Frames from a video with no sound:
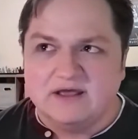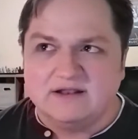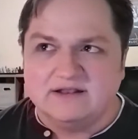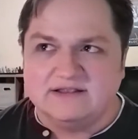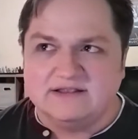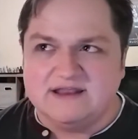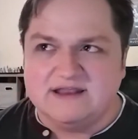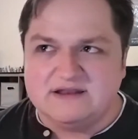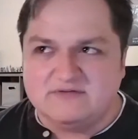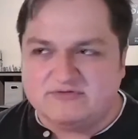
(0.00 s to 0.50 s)

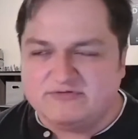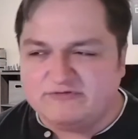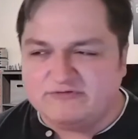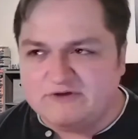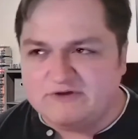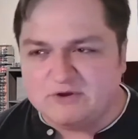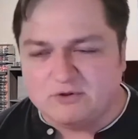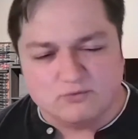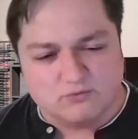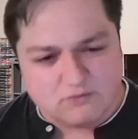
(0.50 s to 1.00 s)
didn't
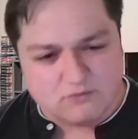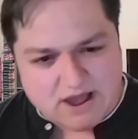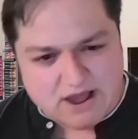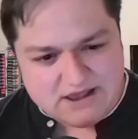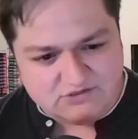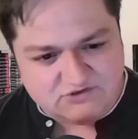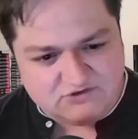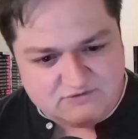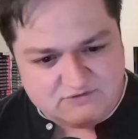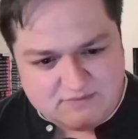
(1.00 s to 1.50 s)
feel
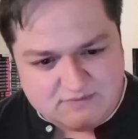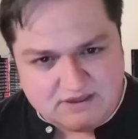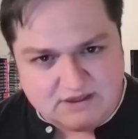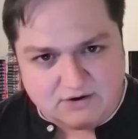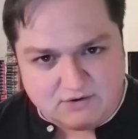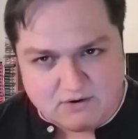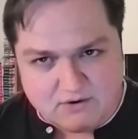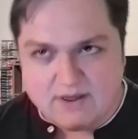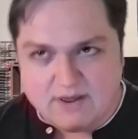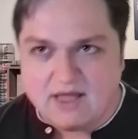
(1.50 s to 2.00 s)
right to
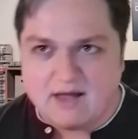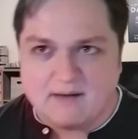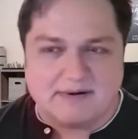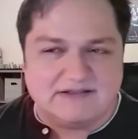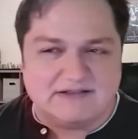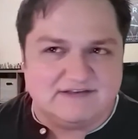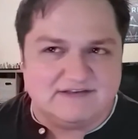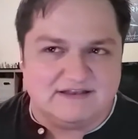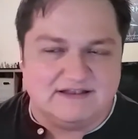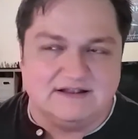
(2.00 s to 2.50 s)
me growing up.
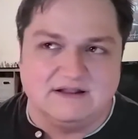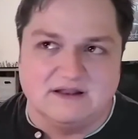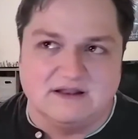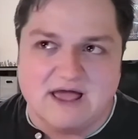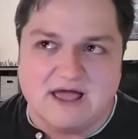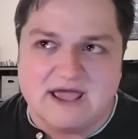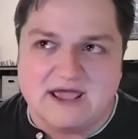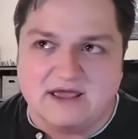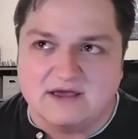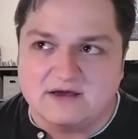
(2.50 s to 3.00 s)
I didn't
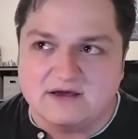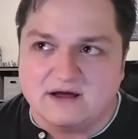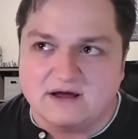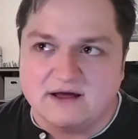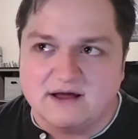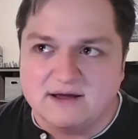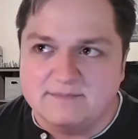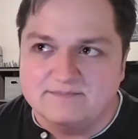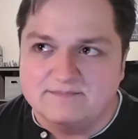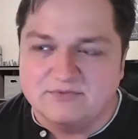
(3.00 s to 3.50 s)
like
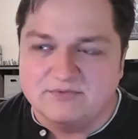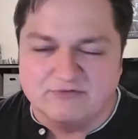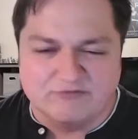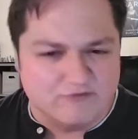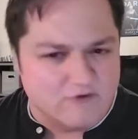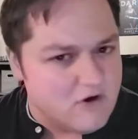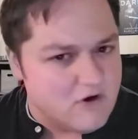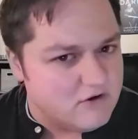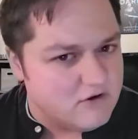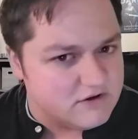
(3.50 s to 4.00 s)
the
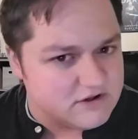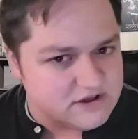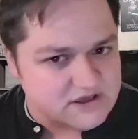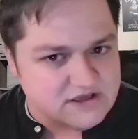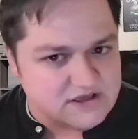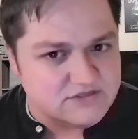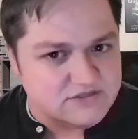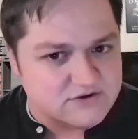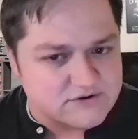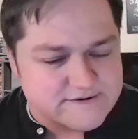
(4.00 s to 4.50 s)
Vong
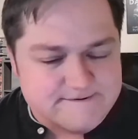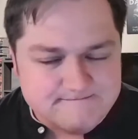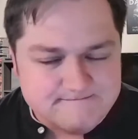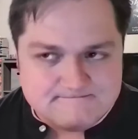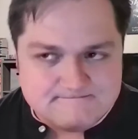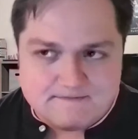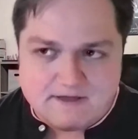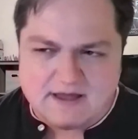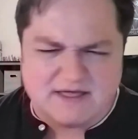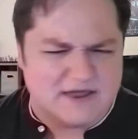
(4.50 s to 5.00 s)
either.
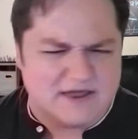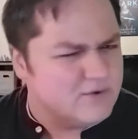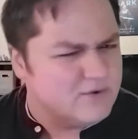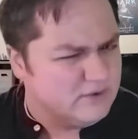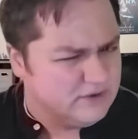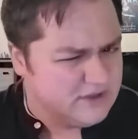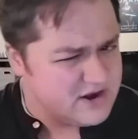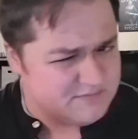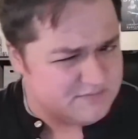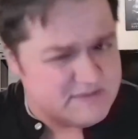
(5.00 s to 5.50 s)
I
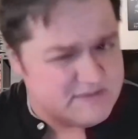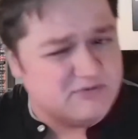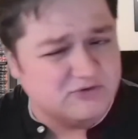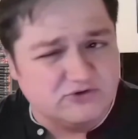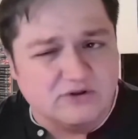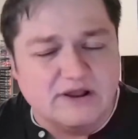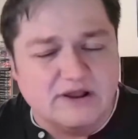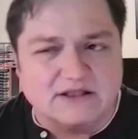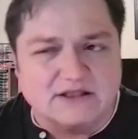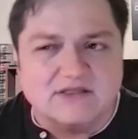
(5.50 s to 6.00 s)
know a lot of
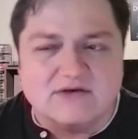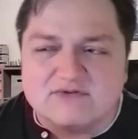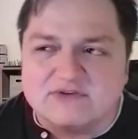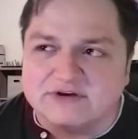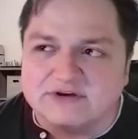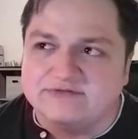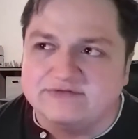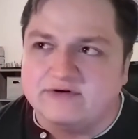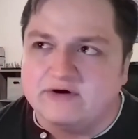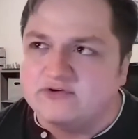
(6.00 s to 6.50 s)
people don't like the
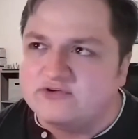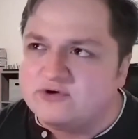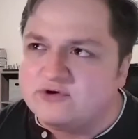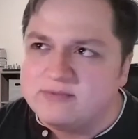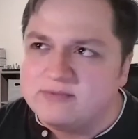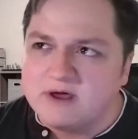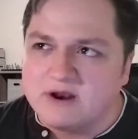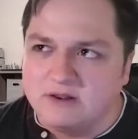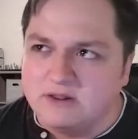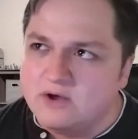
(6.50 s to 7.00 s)
use of Vong, so
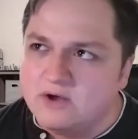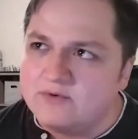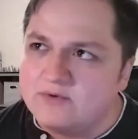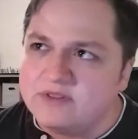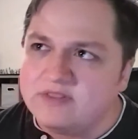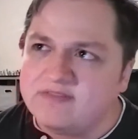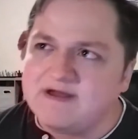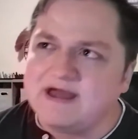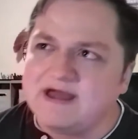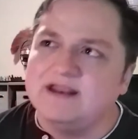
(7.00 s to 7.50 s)
I'm not
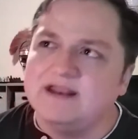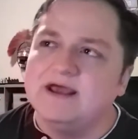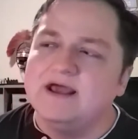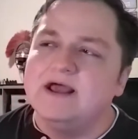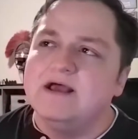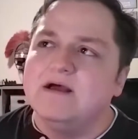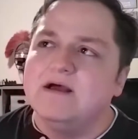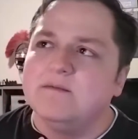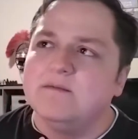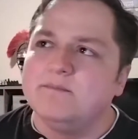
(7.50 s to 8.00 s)
alone in that.
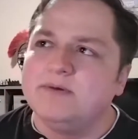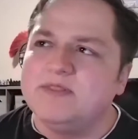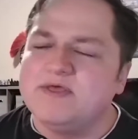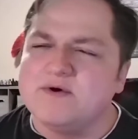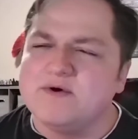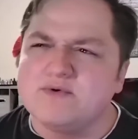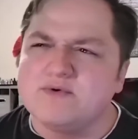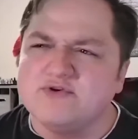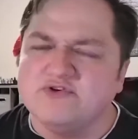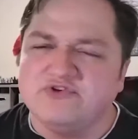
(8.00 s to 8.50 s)
But
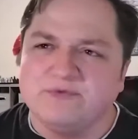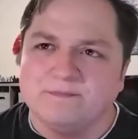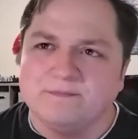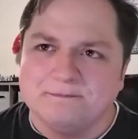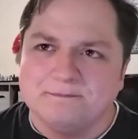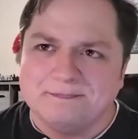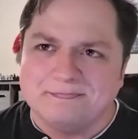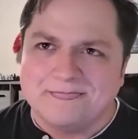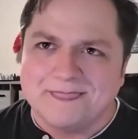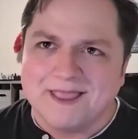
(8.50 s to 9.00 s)
there was.
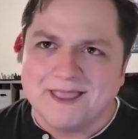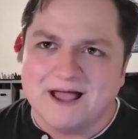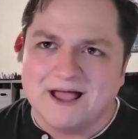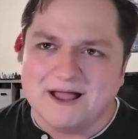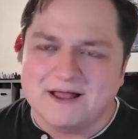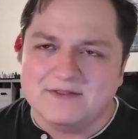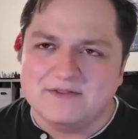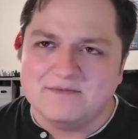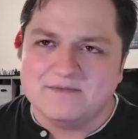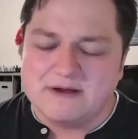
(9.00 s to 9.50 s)

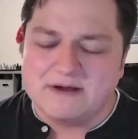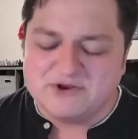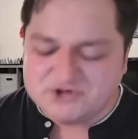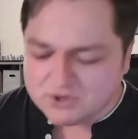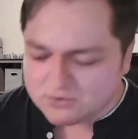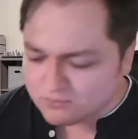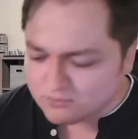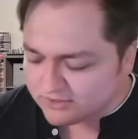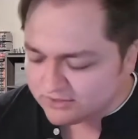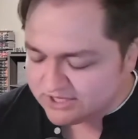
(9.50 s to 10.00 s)
My
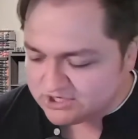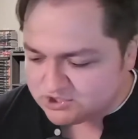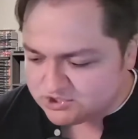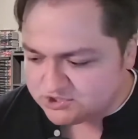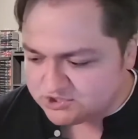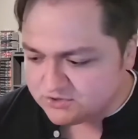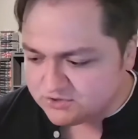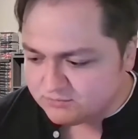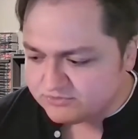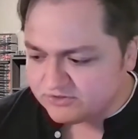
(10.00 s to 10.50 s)
general
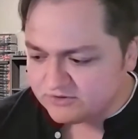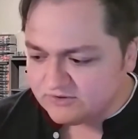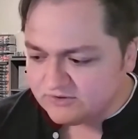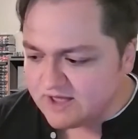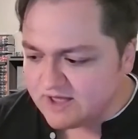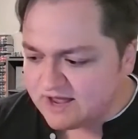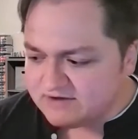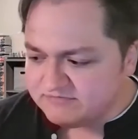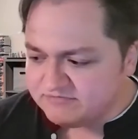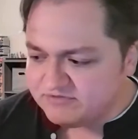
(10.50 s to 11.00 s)
issue with a
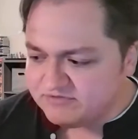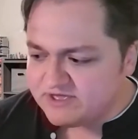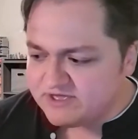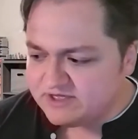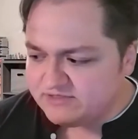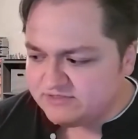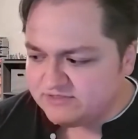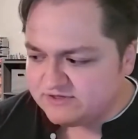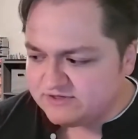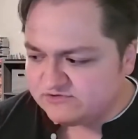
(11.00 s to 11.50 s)
lot of
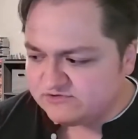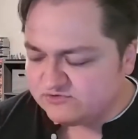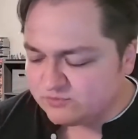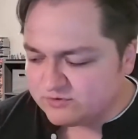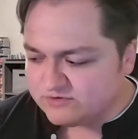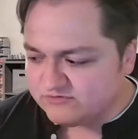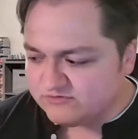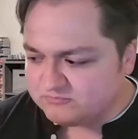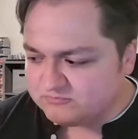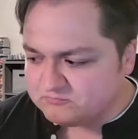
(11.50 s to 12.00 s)
the
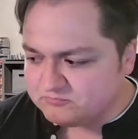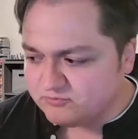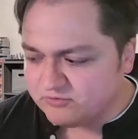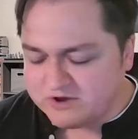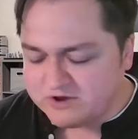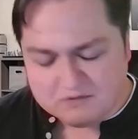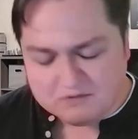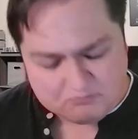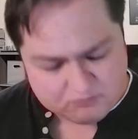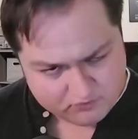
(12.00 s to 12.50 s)
sort of
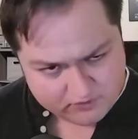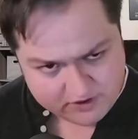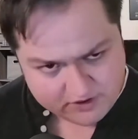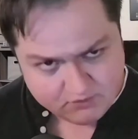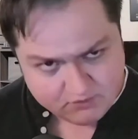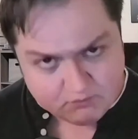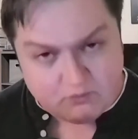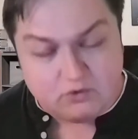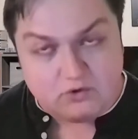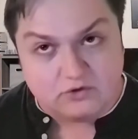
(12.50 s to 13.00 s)

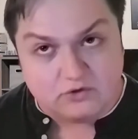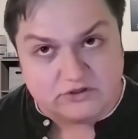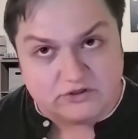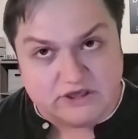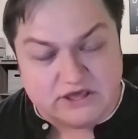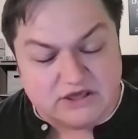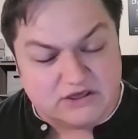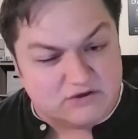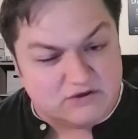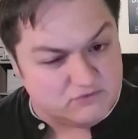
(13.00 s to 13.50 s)
pre-prequel
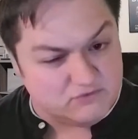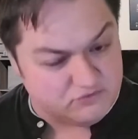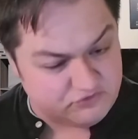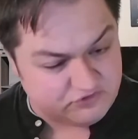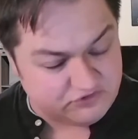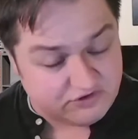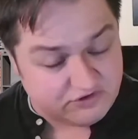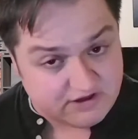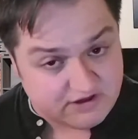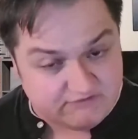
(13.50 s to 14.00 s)
EU
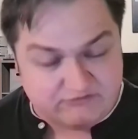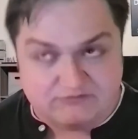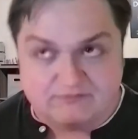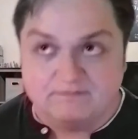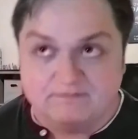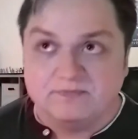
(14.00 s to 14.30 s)
stuff